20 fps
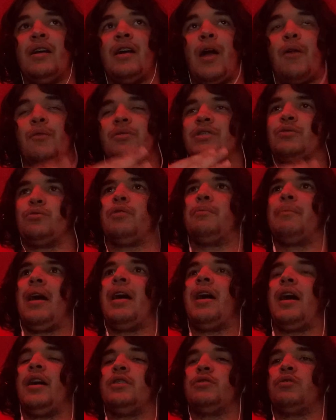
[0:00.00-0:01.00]
don't say one of
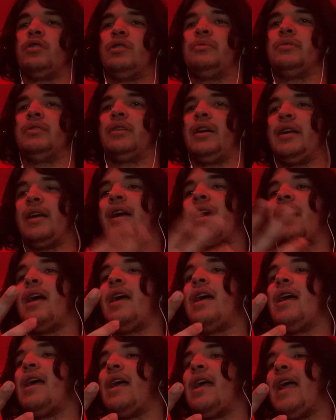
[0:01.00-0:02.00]
my high quality, but like
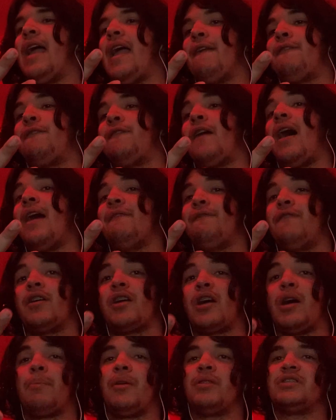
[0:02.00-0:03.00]
if I
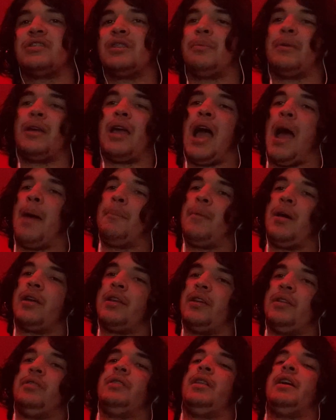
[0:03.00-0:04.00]
fuck up on something, I'm not
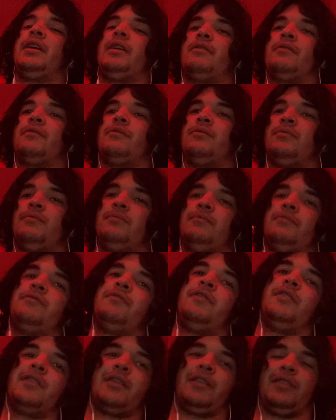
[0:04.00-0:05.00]
gonna like
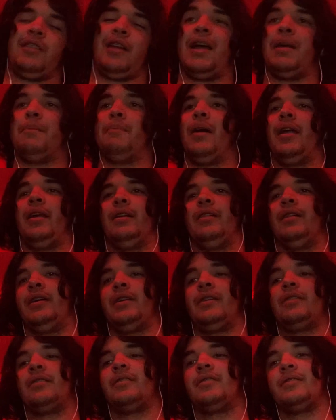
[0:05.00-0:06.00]
fucking lie about it,
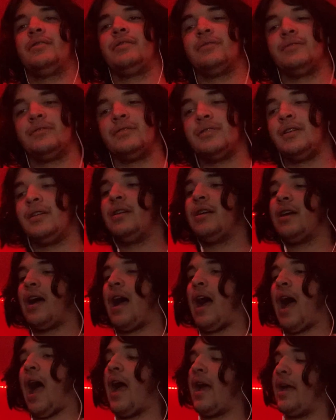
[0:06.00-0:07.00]
like
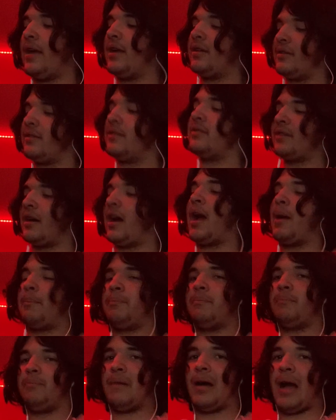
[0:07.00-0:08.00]
I I
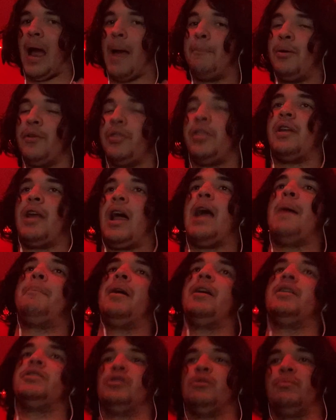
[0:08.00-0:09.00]
I put that on a high
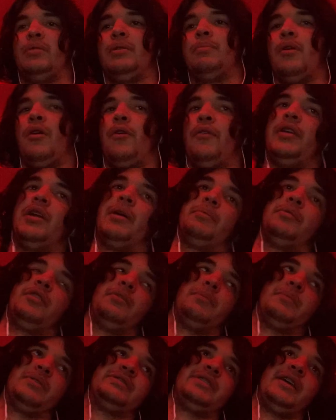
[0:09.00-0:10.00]
pedestal. People owning up to
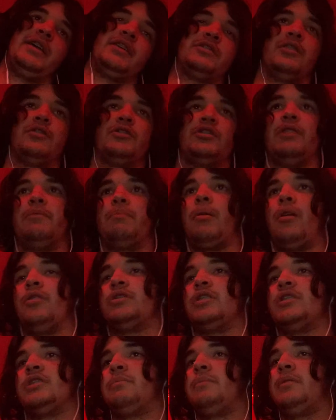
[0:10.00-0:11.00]
their mistakes. So she
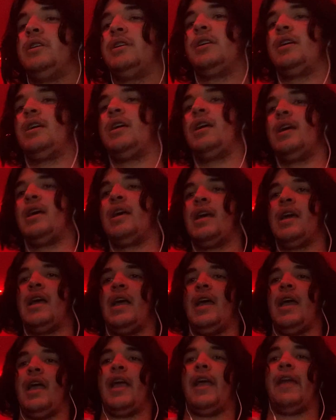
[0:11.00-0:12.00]
apologized to me,
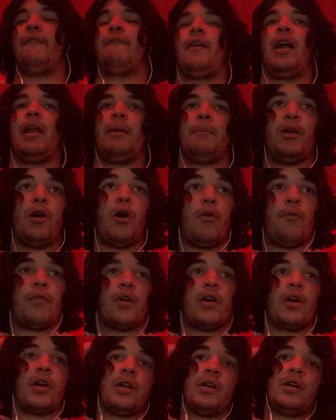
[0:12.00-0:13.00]
invited me
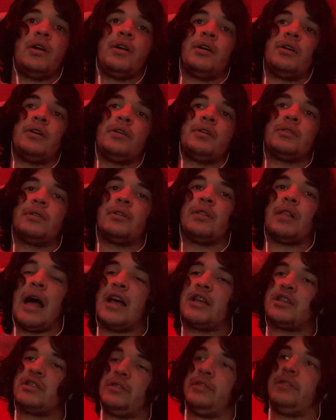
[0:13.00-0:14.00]
over
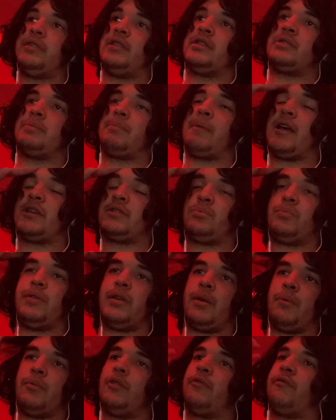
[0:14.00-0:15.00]
last this past
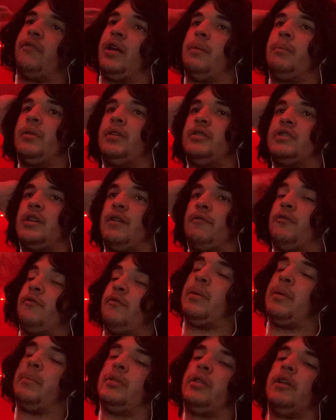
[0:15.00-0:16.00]
weekend with her family and stuff,
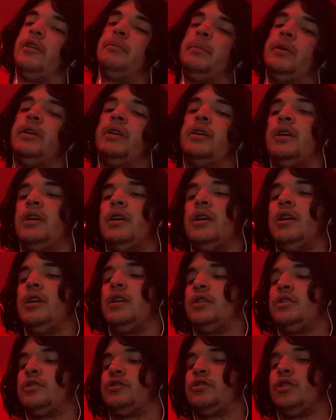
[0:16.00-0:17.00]
family loved me.
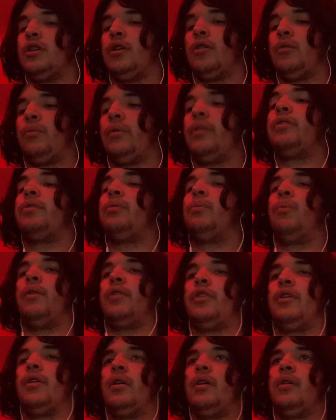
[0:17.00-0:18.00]
So with
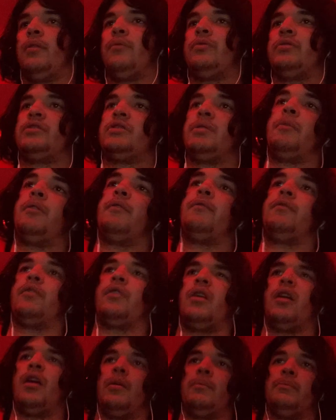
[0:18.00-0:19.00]
with uh with some of
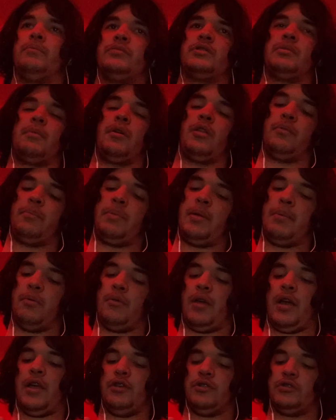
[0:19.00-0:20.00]
um, some other
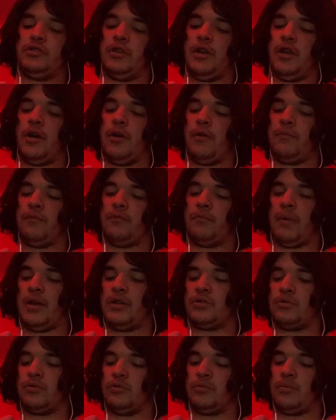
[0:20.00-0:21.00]
people that I used to know from high
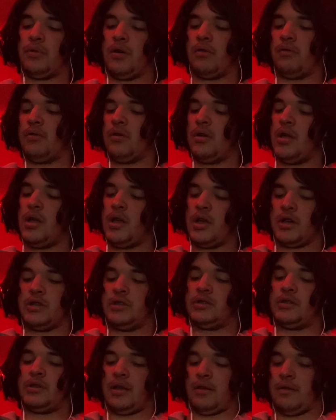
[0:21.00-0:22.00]
school as well,
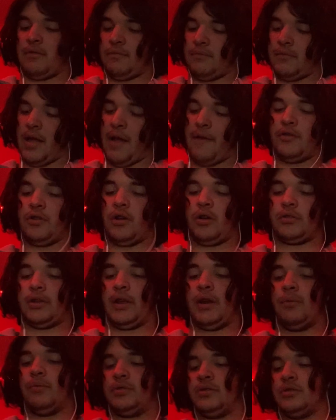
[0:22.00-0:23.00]
because I haven't talked to
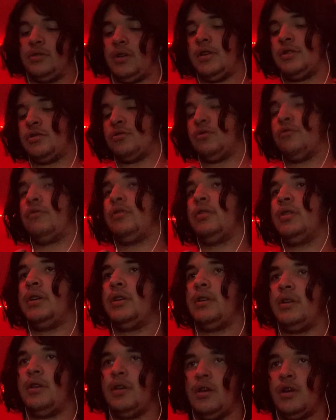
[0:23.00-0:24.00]
anyone since high school really.
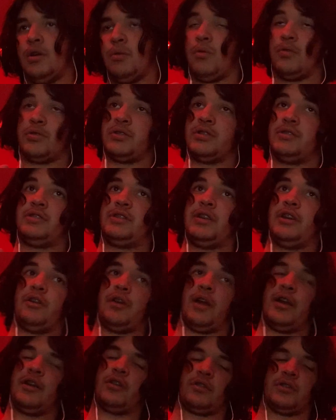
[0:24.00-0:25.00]
Well, since
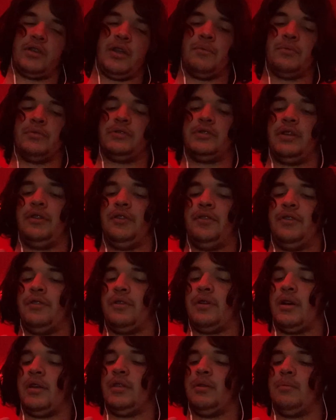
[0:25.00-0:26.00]
senior, I didn't talk to anyone senior
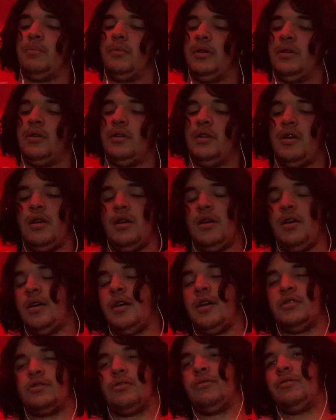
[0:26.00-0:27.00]
year either, but
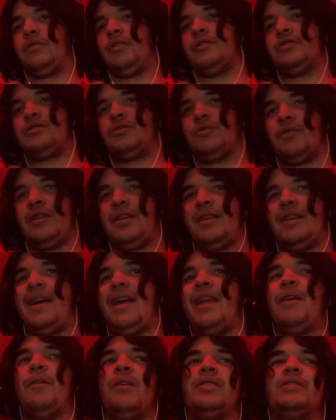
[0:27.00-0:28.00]
it's a whole nother story.
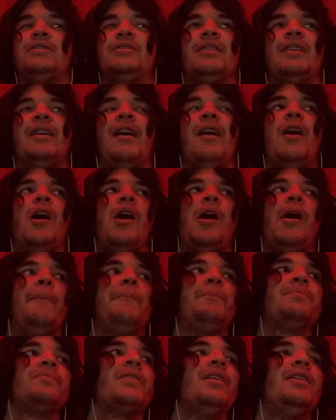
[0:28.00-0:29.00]
Anyways,
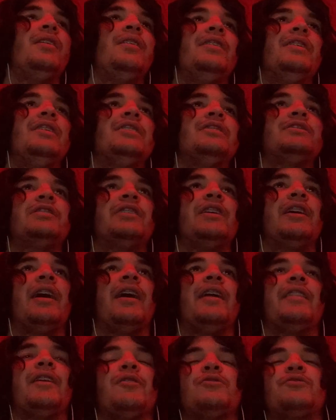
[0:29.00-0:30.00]
um, so
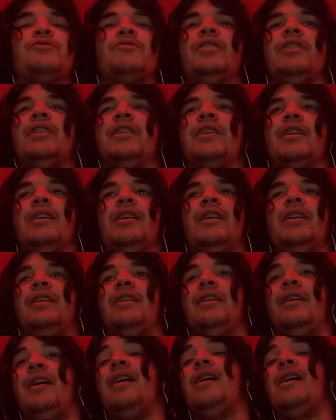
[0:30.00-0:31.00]
yeah, that was really good.